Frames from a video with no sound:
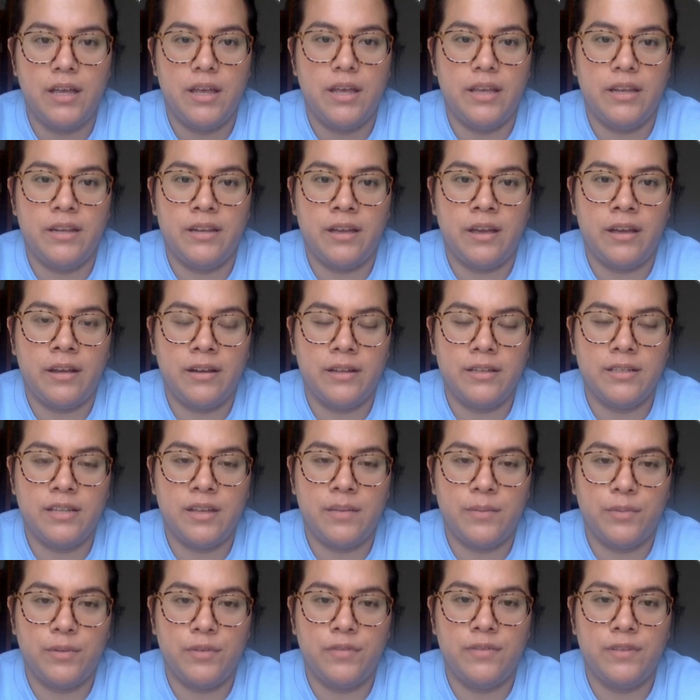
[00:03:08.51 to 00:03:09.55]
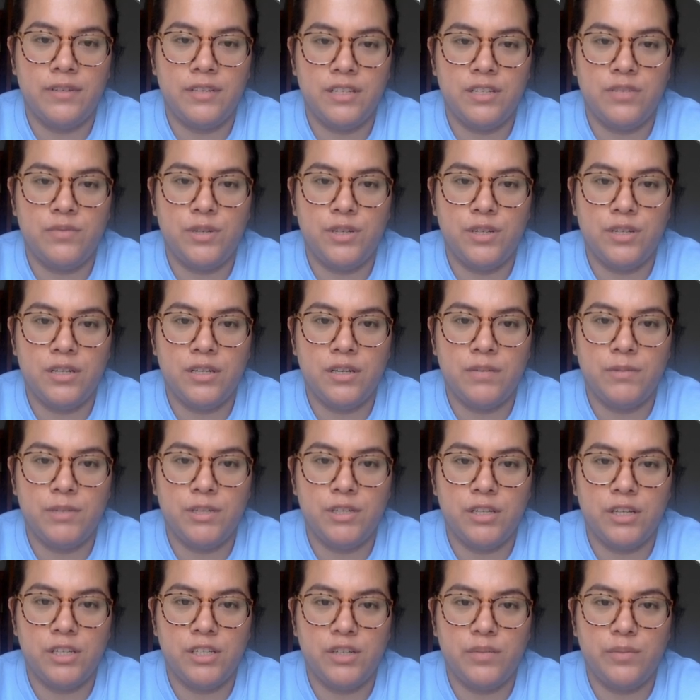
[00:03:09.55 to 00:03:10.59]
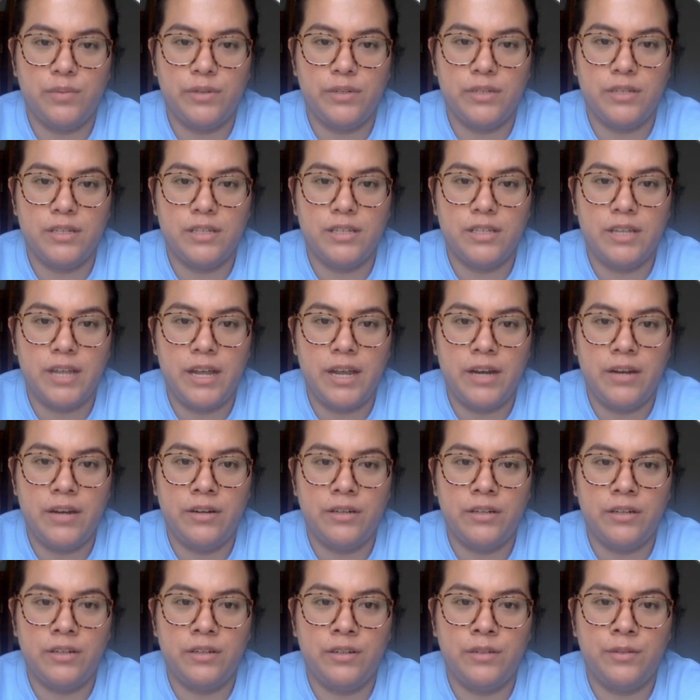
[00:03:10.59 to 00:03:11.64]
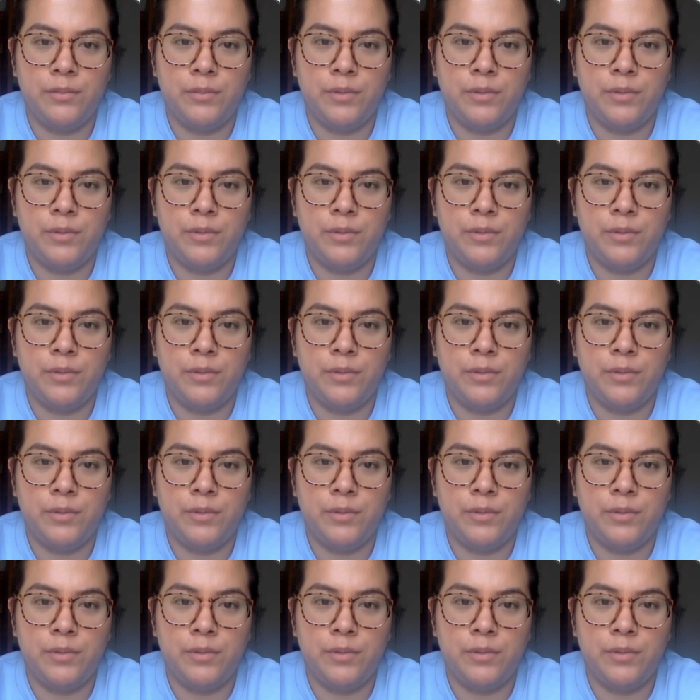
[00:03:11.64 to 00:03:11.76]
A non-example of this is reaching up to touch a person's hair or